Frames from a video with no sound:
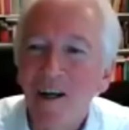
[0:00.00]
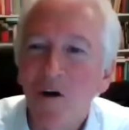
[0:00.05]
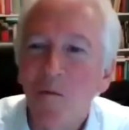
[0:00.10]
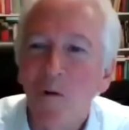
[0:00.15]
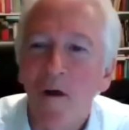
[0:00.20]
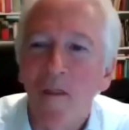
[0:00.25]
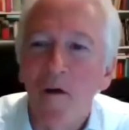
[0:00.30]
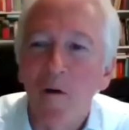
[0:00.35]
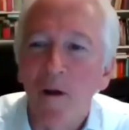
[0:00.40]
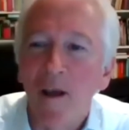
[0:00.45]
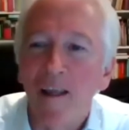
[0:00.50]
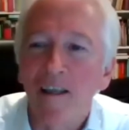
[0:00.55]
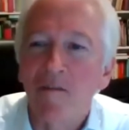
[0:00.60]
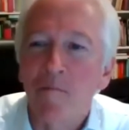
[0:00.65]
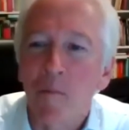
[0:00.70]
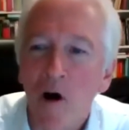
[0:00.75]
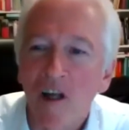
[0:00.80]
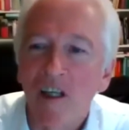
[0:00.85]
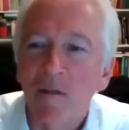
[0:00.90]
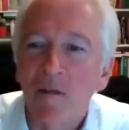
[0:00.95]
know whether it's
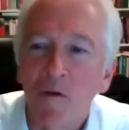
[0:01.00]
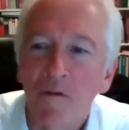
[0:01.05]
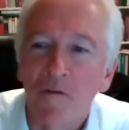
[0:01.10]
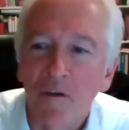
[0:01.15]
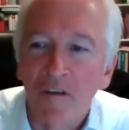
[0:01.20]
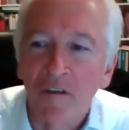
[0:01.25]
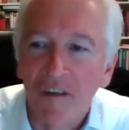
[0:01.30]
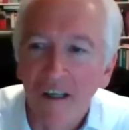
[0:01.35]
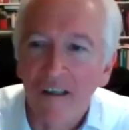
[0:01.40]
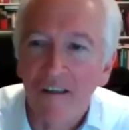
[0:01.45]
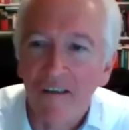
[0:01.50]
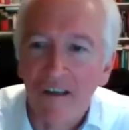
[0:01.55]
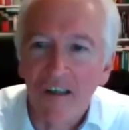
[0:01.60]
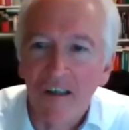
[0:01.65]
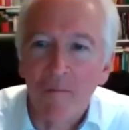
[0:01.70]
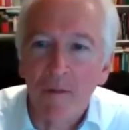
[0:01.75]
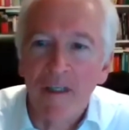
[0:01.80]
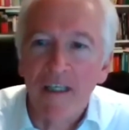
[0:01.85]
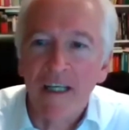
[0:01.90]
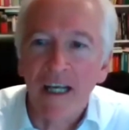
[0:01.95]
possible for
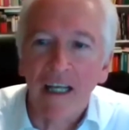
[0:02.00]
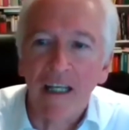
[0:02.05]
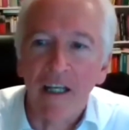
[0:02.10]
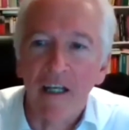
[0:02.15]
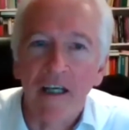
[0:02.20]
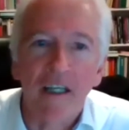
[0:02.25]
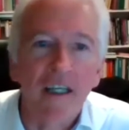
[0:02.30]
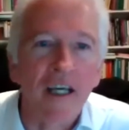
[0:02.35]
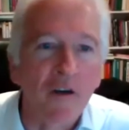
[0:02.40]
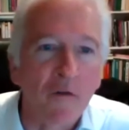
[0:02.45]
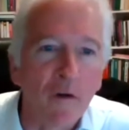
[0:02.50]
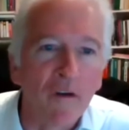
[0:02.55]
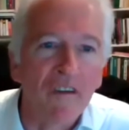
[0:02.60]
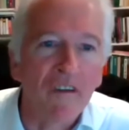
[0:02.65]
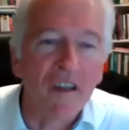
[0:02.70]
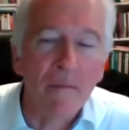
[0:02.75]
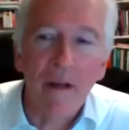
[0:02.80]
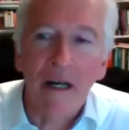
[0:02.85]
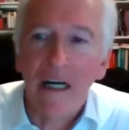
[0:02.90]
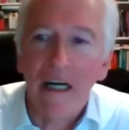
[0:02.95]
citizens, particularly in countries
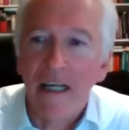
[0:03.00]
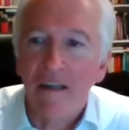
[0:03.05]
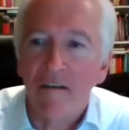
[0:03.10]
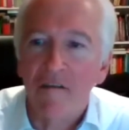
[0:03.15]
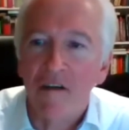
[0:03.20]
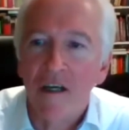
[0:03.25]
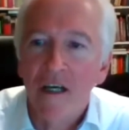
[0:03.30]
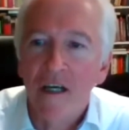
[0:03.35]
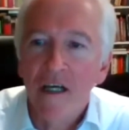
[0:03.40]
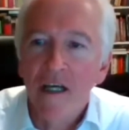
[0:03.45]
in the Middle East,